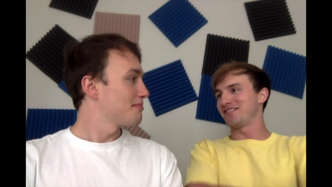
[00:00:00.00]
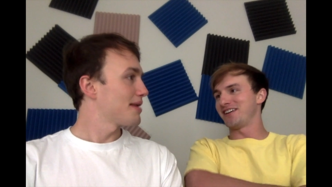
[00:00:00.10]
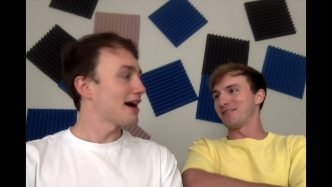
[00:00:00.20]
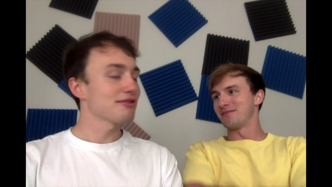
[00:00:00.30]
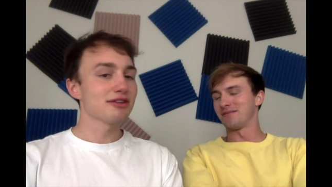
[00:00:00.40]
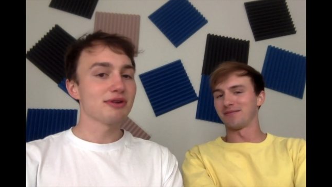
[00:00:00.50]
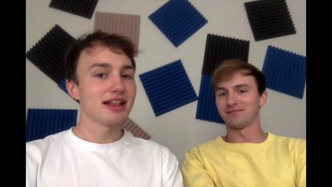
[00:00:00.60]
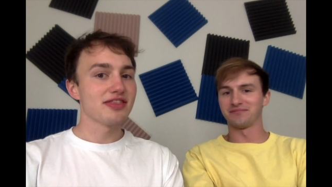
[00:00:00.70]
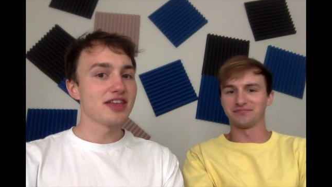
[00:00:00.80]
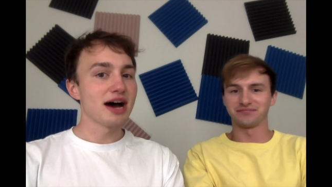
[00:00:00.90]
Speaker 1: you. But I want to
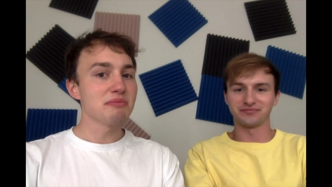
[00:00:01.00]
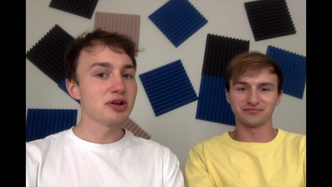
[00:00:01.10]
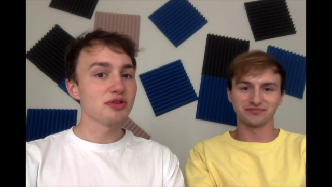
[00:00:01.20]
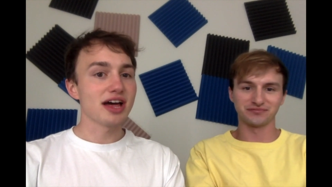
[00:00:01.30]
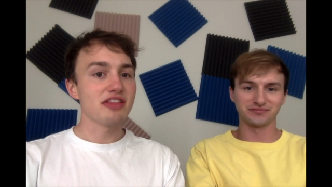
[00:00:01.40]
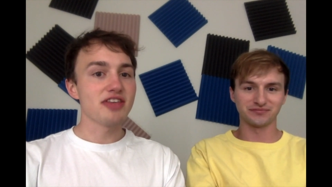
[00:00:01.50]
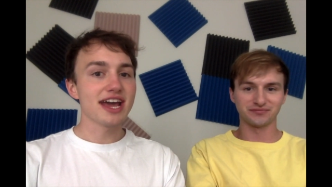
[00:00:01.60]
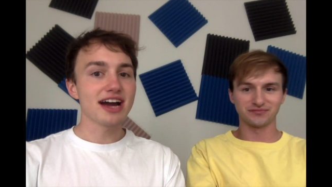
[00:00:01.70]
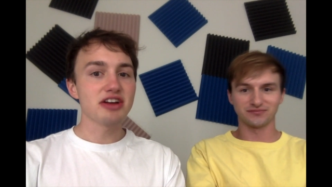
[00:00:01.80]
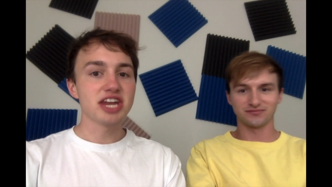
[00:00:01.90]
let them know that
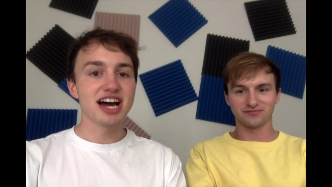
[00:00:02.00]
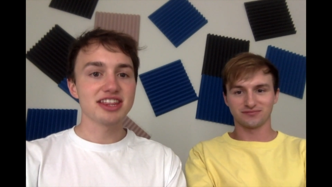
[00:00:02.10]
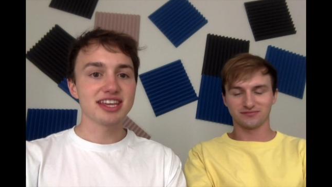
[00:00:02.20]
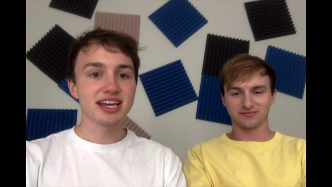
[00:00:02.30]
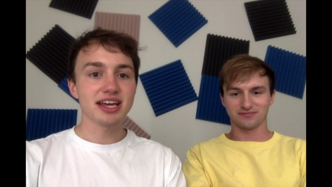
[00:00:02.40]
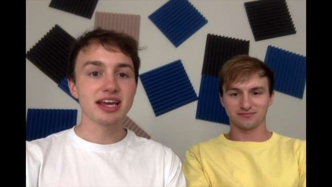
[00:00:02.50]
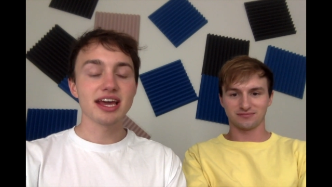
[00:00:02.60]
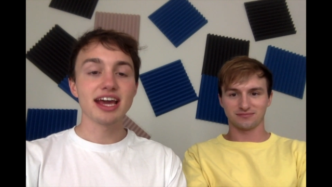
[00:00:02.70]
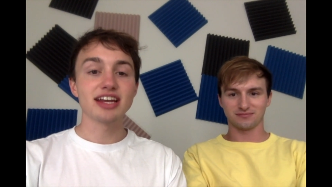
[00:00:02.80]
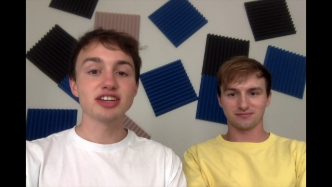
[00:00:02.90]
they are nothing
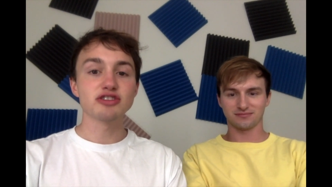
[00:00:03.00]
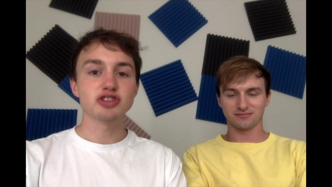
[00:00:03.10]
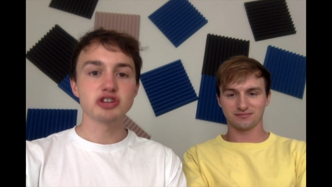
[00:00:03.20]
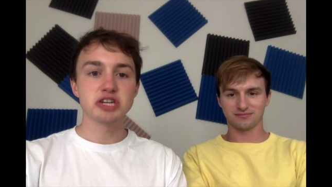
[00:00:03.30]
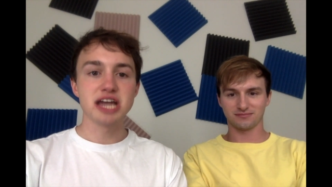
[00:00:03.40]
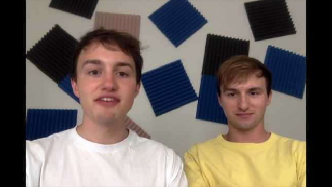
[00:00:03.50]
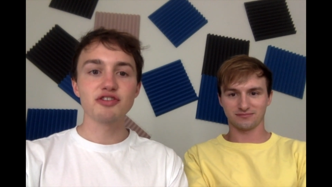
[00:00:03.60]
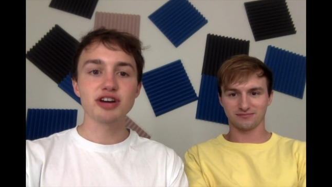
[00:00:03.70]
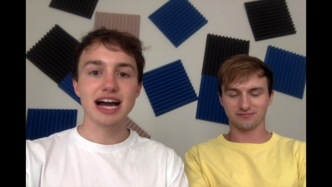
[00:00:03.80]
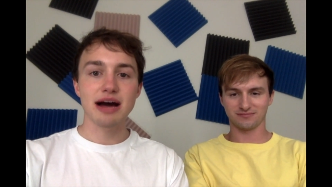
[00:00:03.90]
and you should
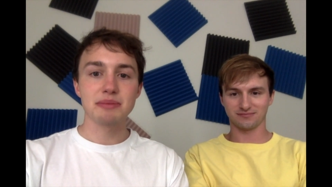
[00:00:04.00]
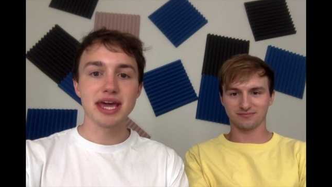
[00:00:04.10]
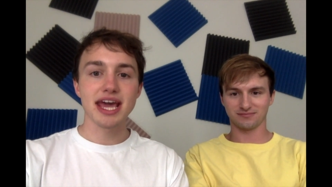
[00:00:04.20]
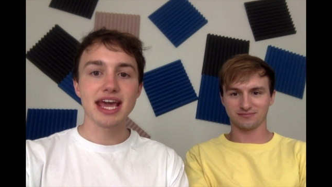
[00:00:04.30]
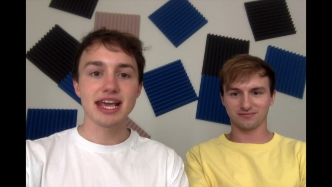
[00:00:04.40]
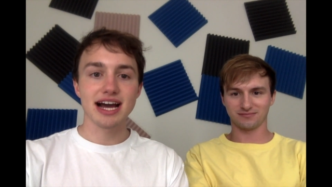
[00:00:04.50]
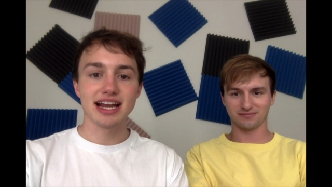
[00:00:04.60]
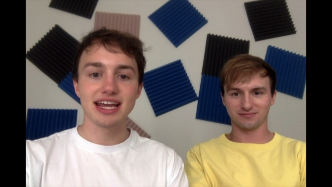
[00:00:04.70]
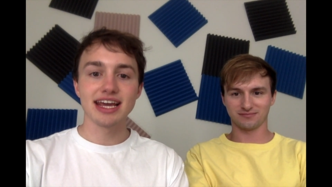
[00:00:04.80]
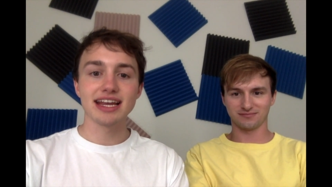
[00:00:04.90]
never comment hate on
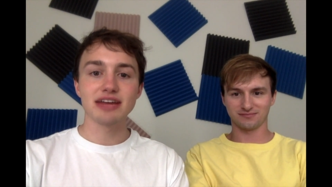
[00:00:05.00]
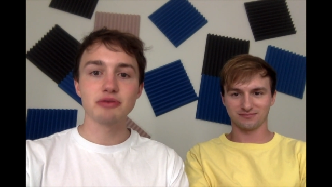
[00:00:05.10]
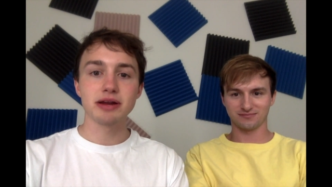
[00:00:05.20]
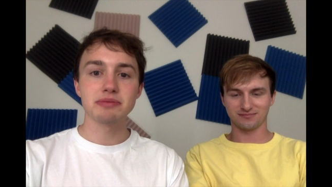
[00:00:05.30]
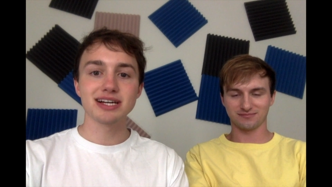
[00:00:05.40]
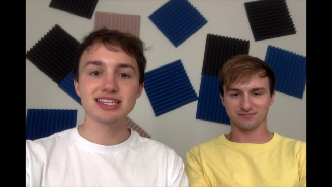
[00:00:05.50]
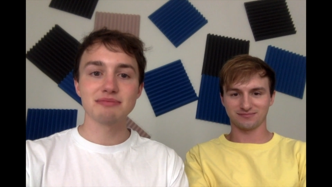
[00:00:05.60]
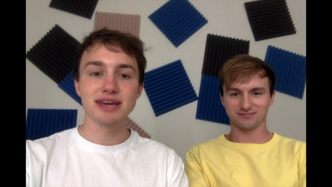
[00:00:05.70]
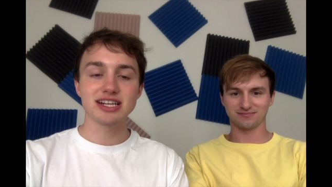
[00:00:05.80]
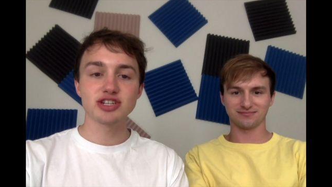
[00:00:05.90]
anyone because
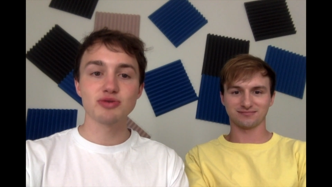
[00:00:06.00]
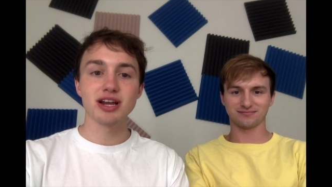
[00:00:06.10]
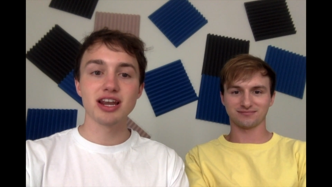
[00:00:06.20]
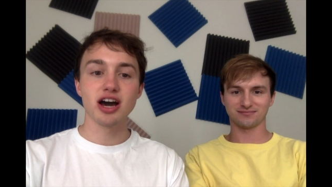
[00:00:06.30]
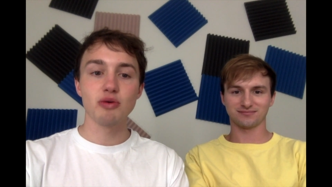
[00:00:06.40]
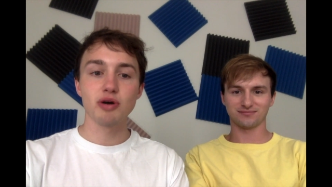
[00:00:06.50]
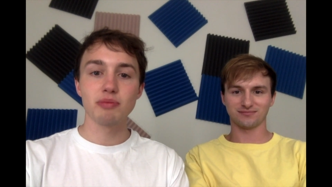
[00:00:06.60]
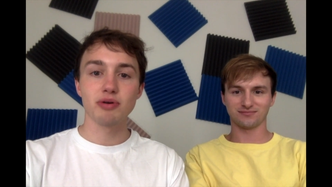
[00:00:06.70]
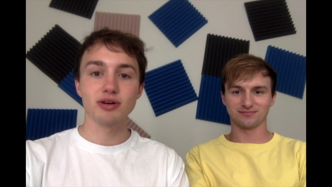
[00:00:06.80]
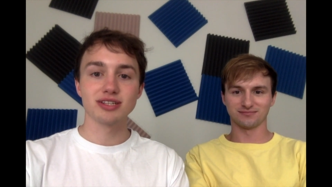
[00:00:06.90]
it makes you a lower
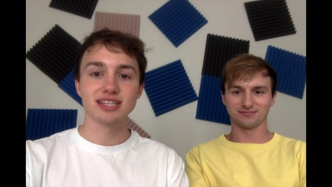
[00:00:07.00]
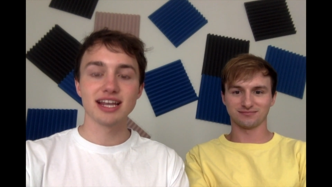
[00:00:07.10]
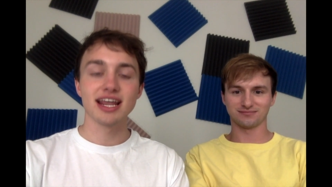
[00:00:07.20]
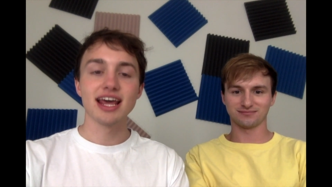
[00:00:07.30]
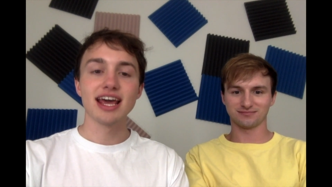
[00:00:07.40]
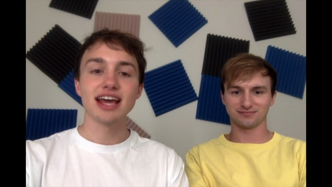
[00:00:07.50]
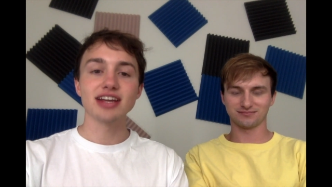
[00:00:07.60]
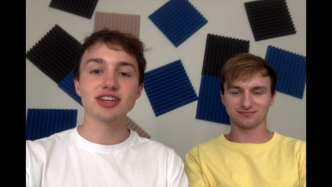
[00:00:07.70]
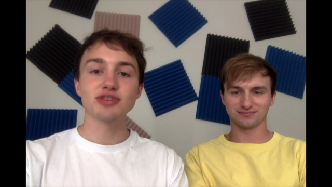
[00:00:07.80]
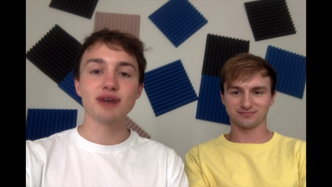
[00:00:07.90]
person
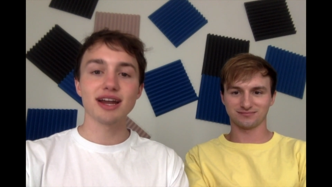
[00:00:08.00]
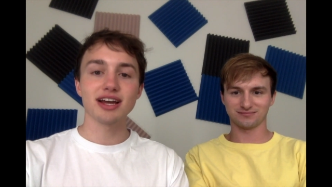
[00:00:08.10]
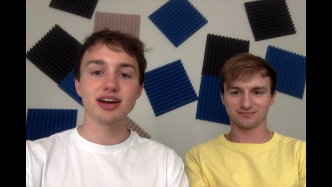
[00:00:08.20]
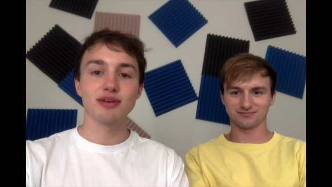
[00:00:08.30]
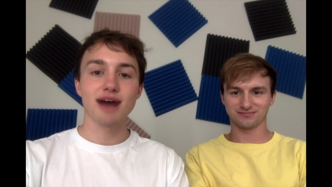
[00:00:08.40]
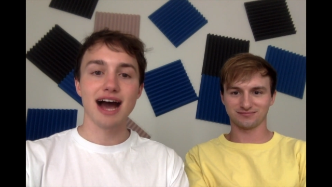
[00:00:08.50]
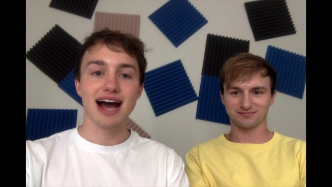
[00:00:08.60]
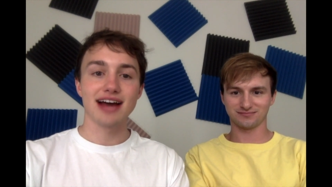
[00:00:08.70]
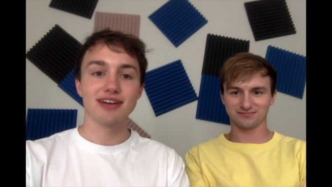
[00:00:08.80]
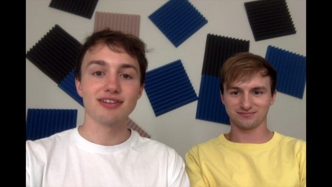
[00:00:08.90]
and you want to go
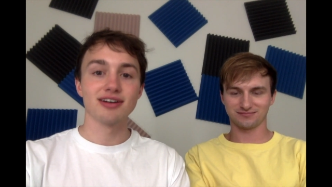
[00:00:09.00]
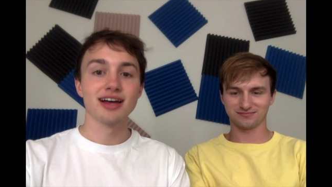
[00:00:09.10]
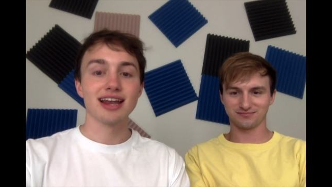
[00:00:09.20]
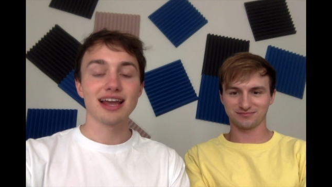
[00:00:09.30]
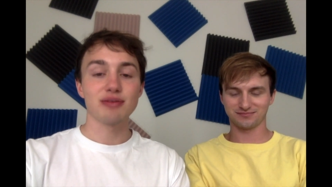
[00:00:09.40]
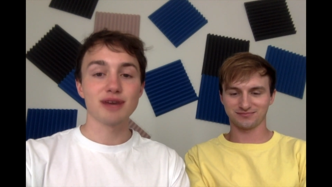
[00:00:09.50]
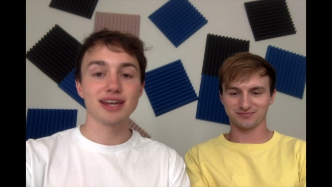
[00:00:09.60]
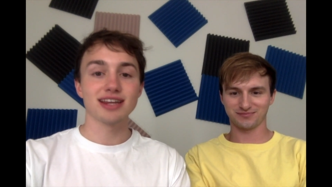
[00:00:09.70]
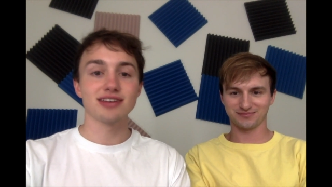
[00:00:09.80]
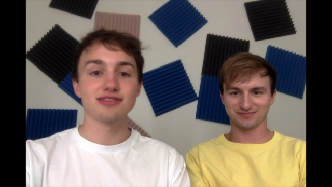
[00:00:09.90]
higher. Like
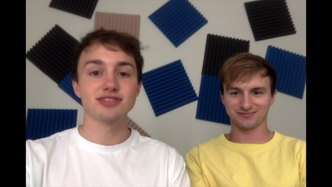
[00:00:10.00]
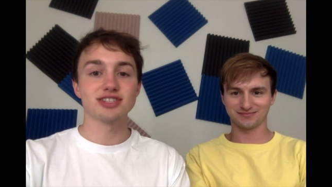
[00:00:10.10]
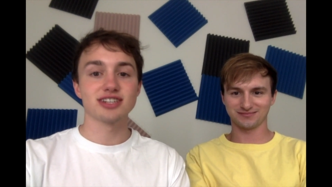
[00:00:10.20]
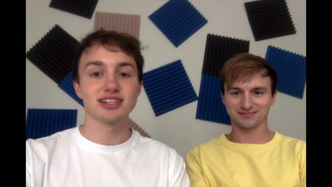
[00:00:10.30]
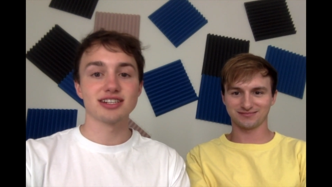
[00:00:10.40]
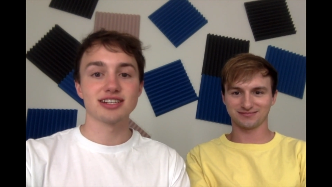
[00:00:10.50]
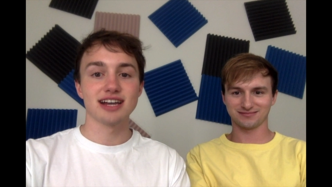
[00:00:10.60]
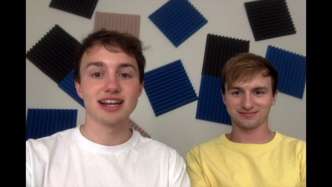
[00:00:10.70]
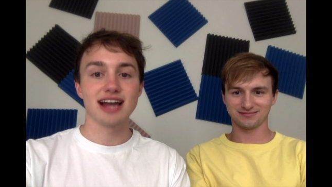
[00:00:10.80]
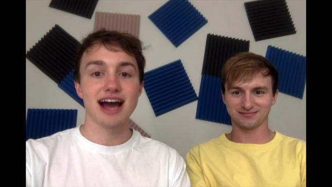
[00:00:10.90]
Whitney Houston
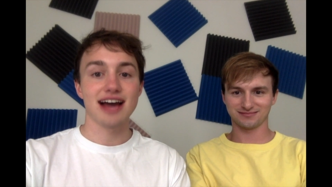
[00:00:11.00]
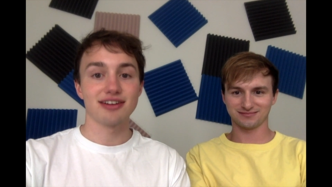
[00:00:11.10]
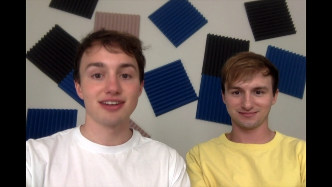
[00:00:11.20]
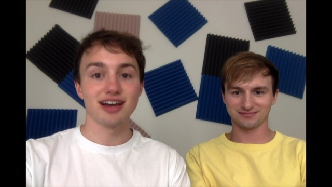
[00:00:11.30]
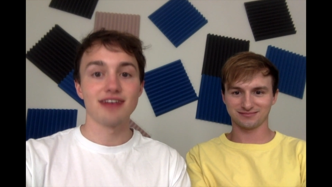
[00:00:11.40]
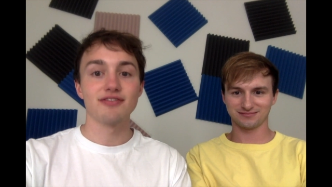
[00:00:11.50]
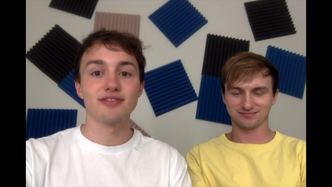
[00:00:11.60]
said in Higher Love.